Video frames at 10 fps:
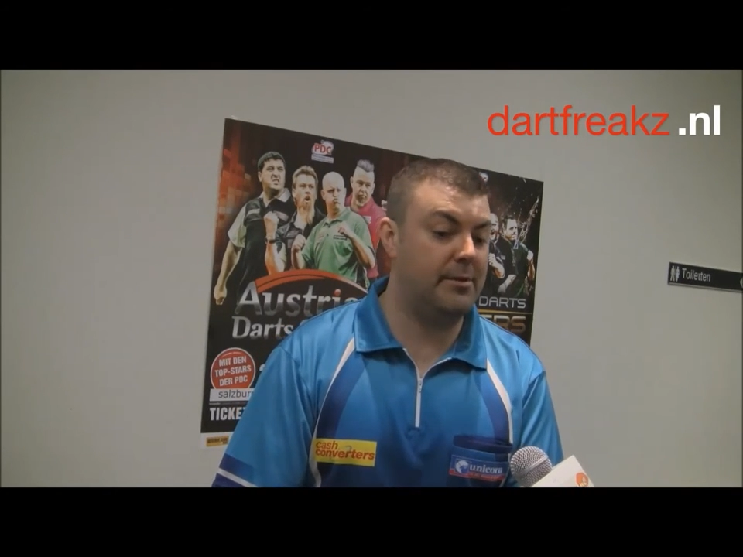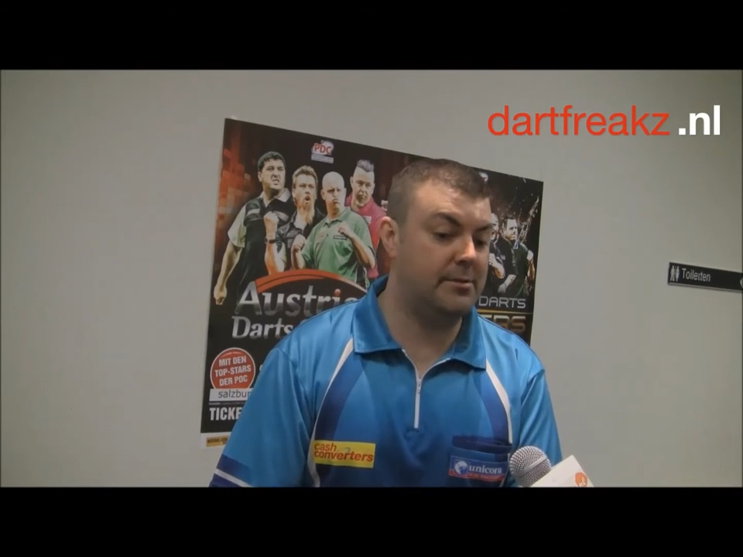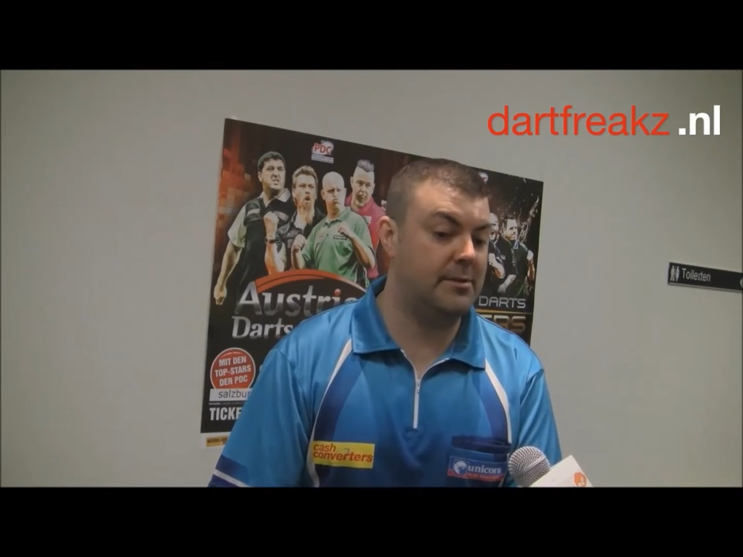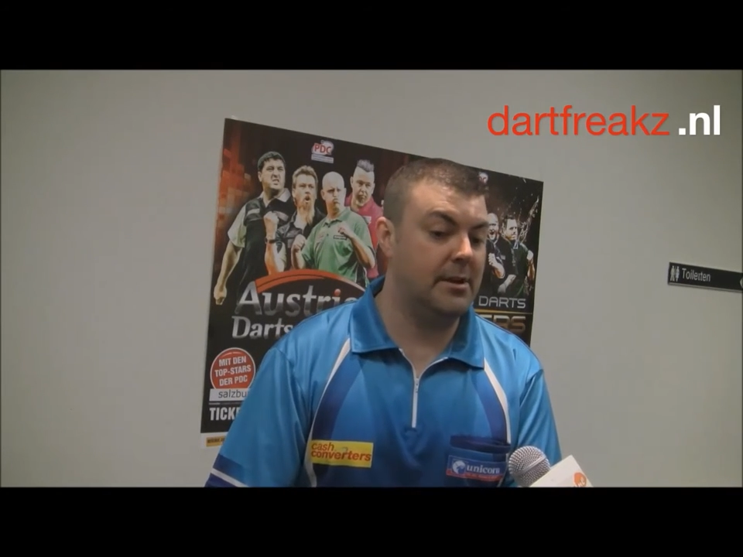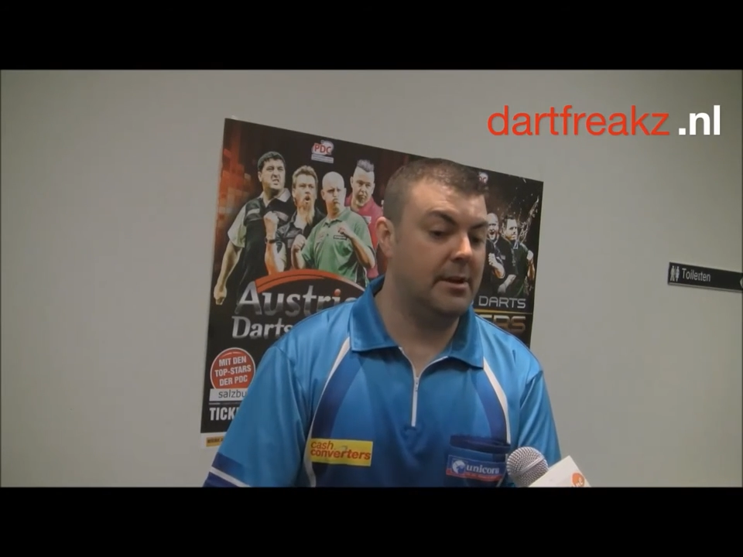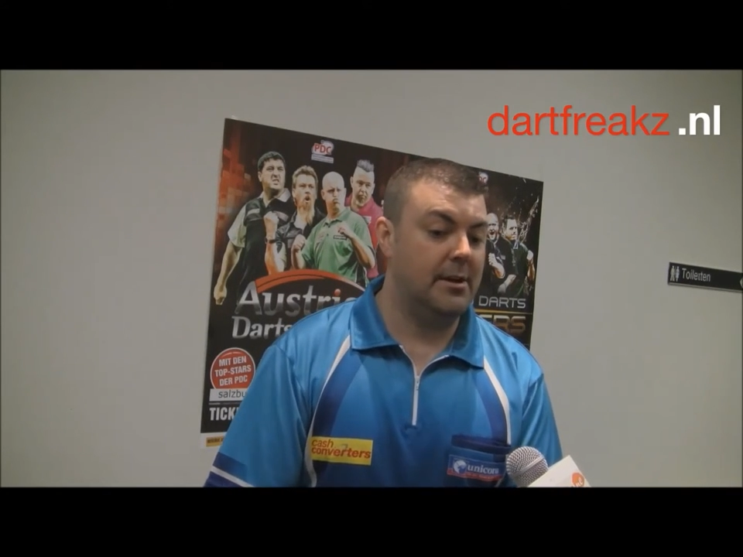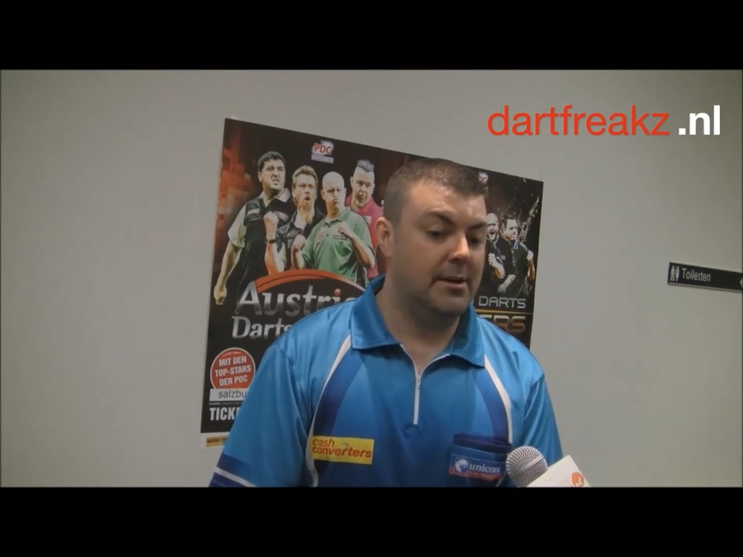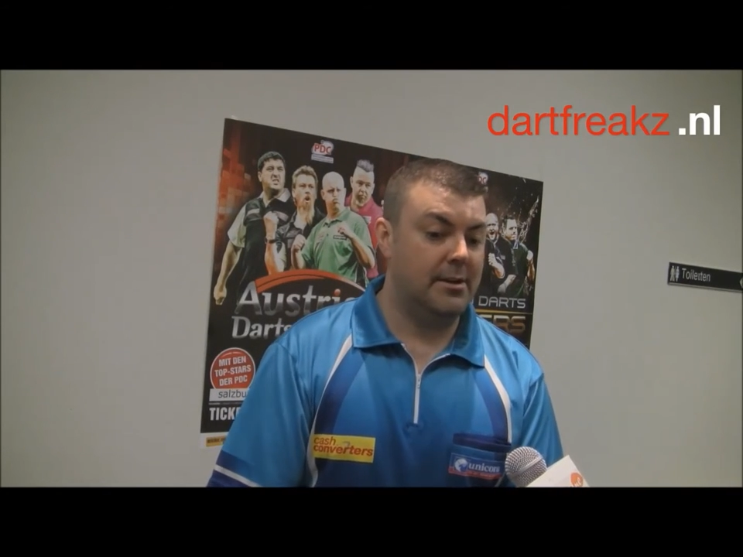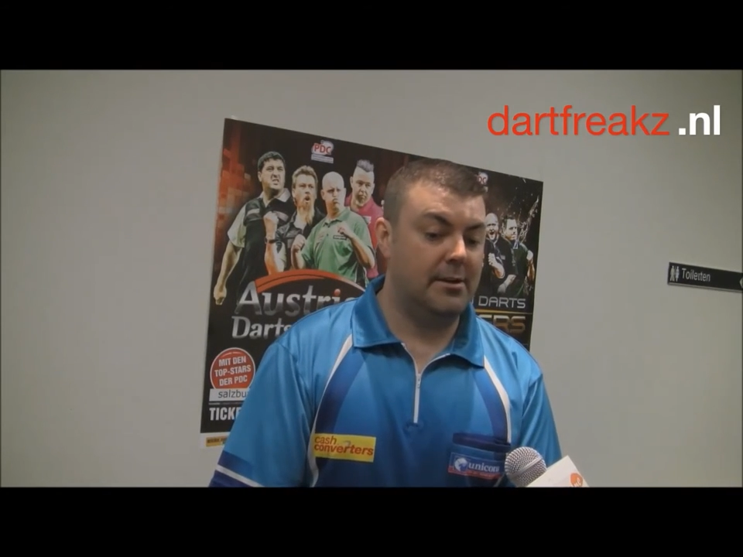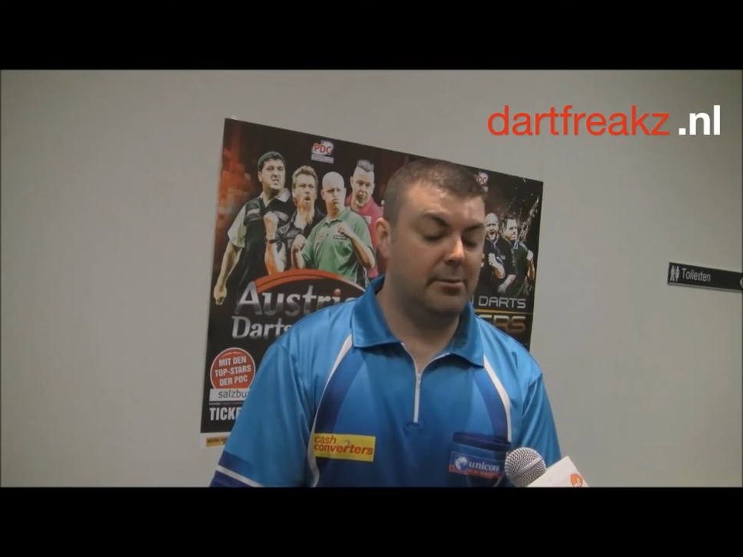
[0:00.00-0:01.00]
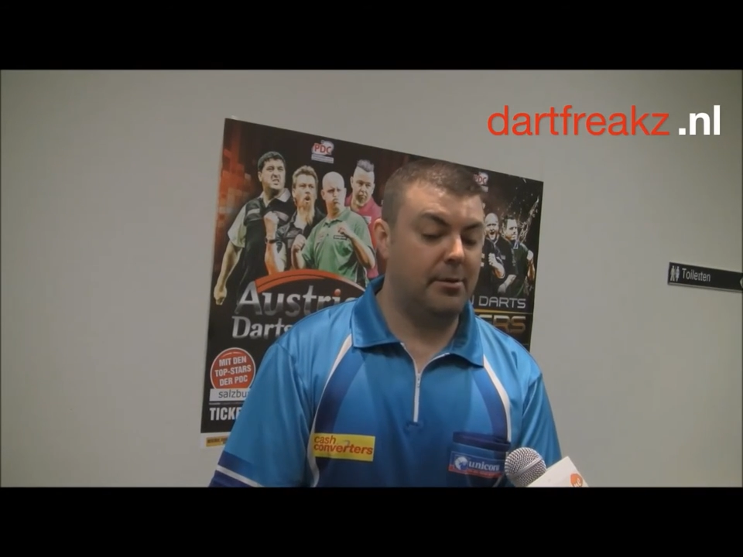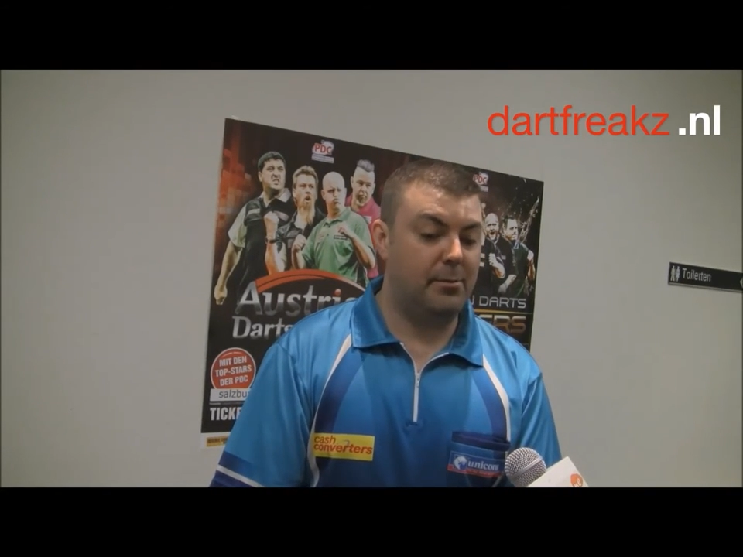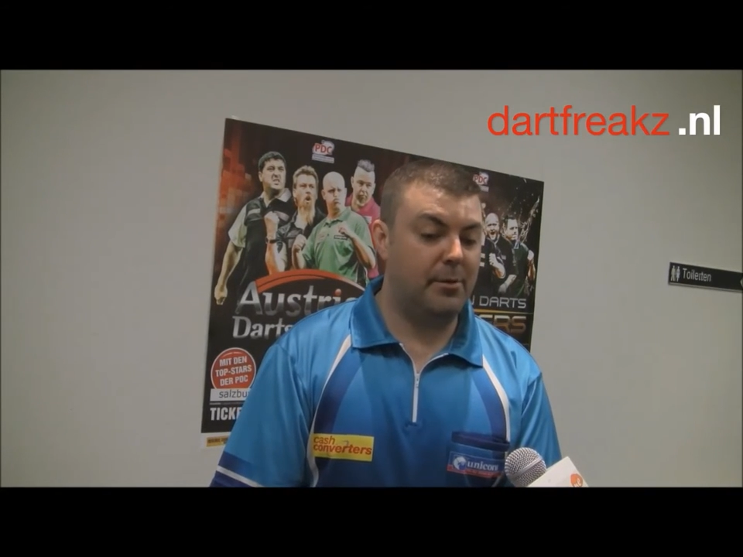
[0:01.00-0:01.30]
It's, you know,